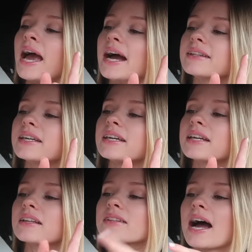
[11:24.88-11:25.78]
And
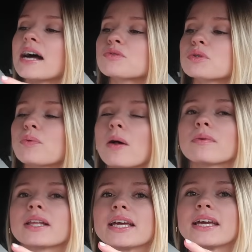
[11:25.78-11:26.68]
then last was
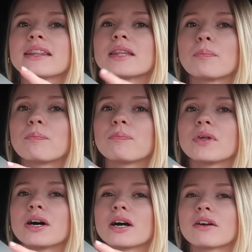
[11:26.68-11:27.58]
probably the
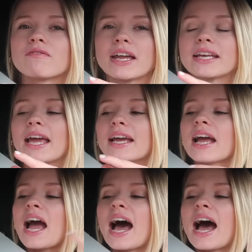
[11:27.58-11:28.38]
confetti cake.